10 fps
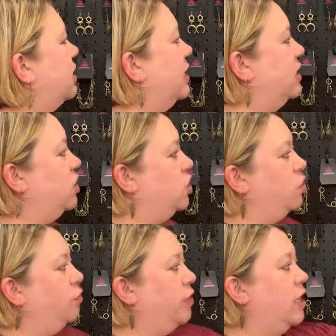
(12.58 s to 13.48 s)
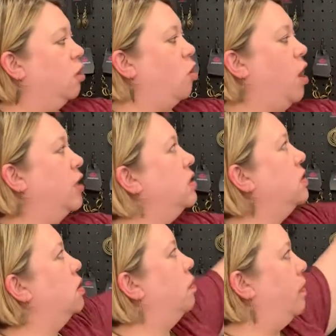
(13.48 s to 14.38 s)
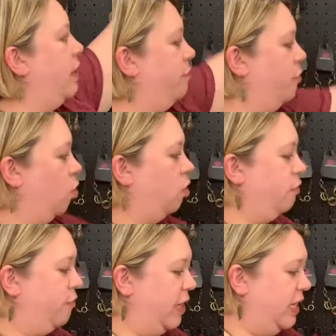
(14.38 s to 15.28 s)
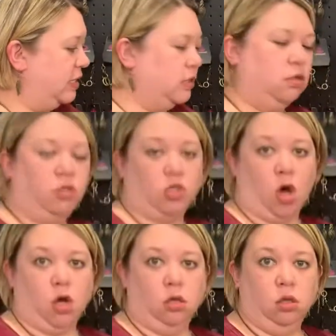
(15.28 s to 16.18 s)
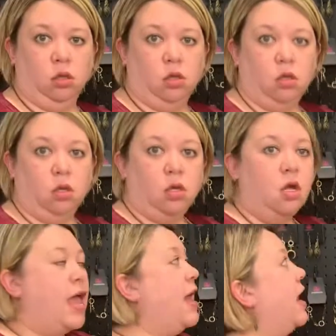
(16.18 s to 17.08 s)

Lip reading: is 2 feet across by 4 feet tall, and